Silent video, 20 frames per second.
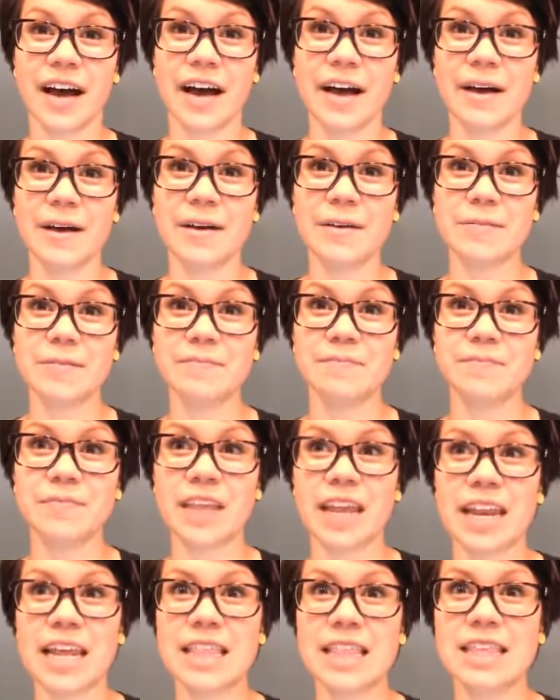And
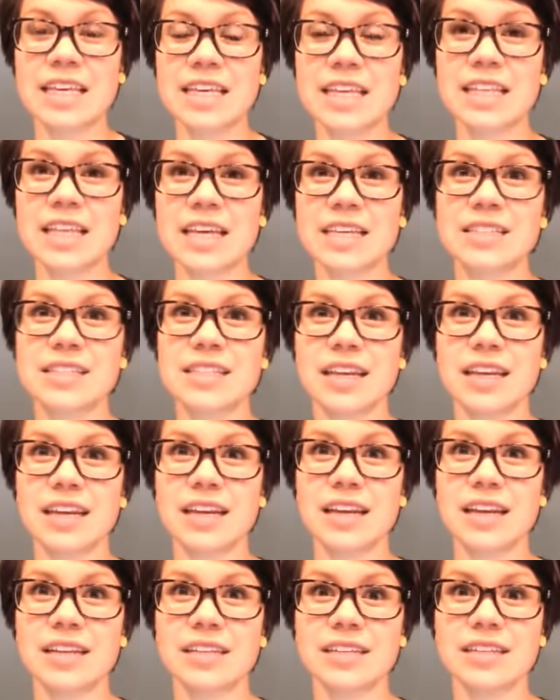I think that's
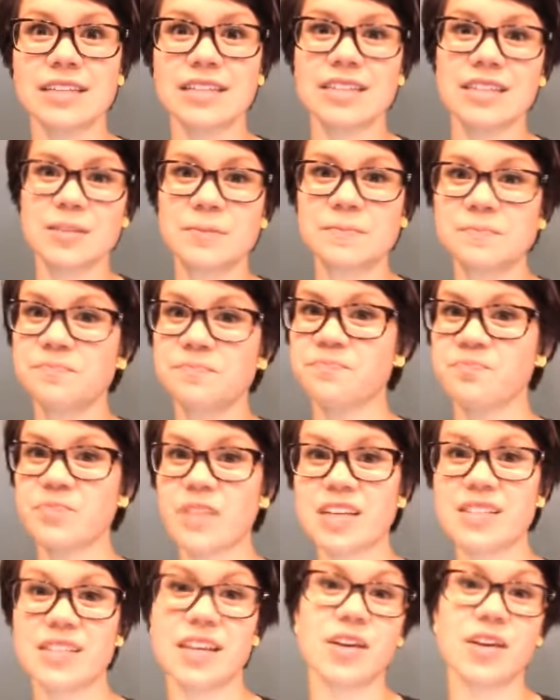it, at least
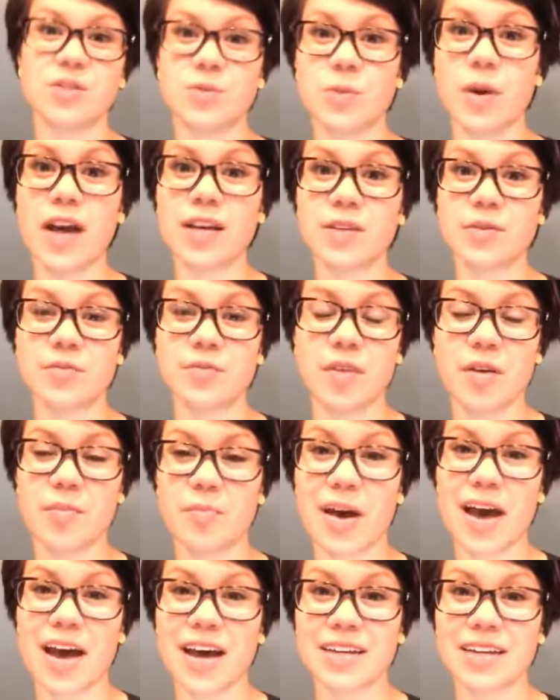sales-wise, with my
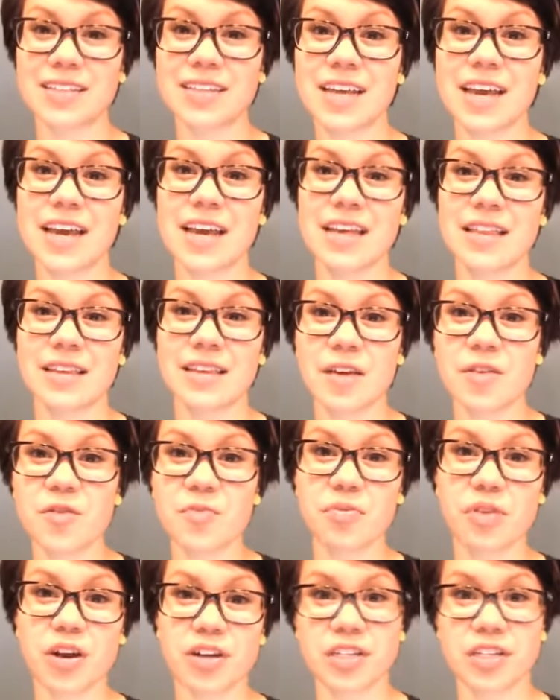bags. The
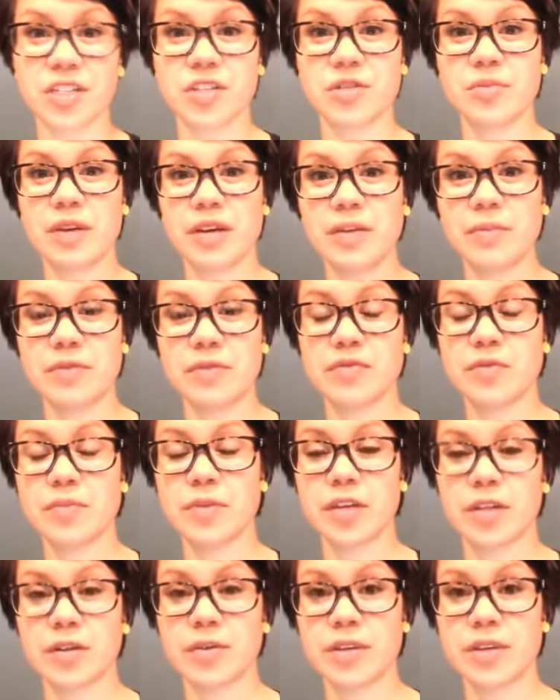other project you may be
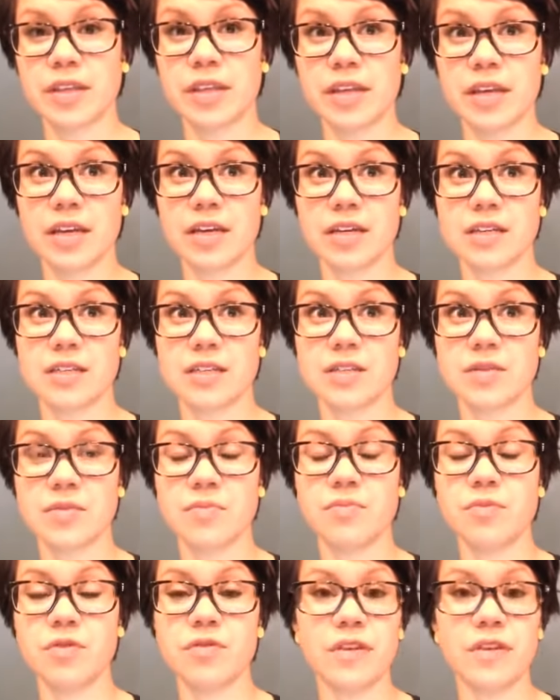familiar with is
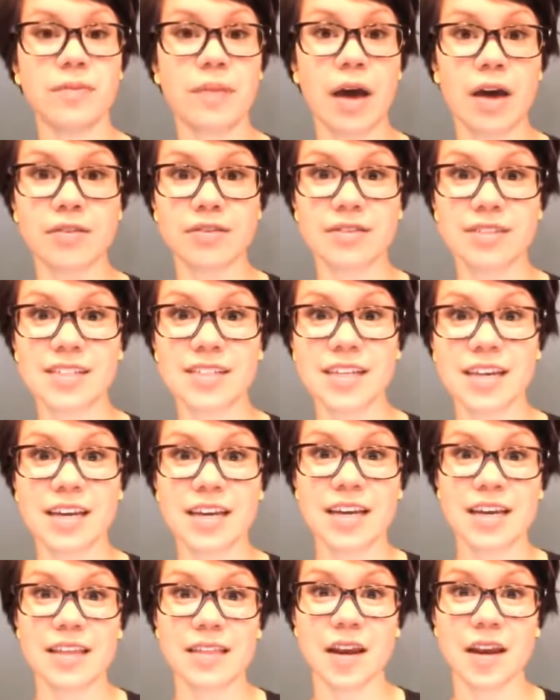Moving Mountains
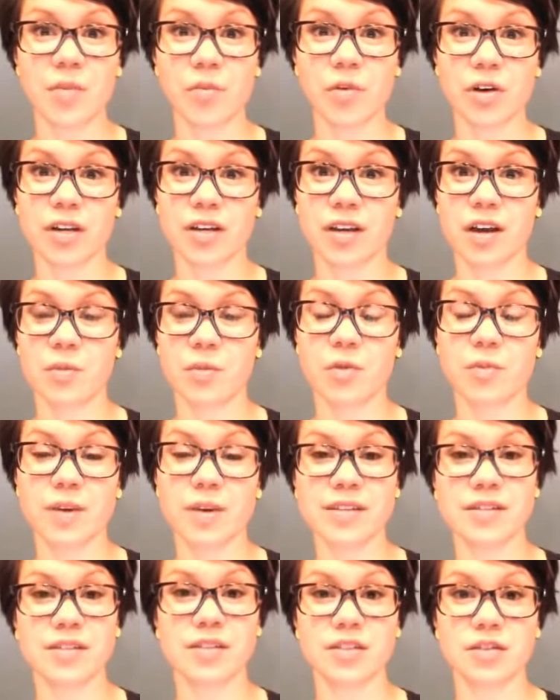that I'm working on with
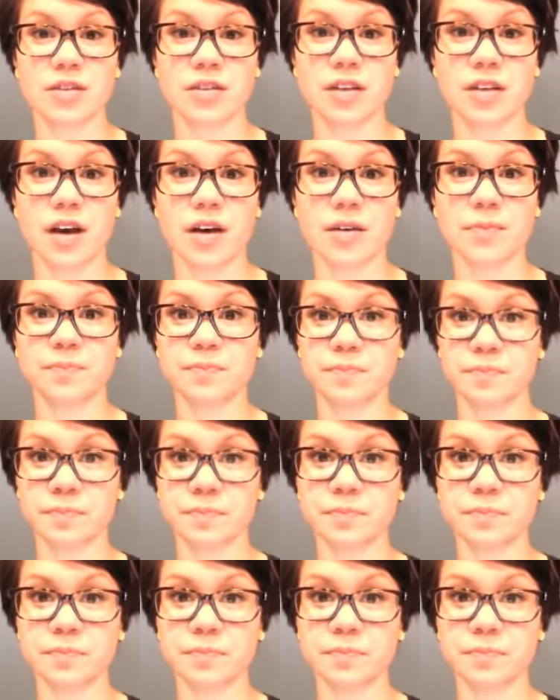my sister-in-law,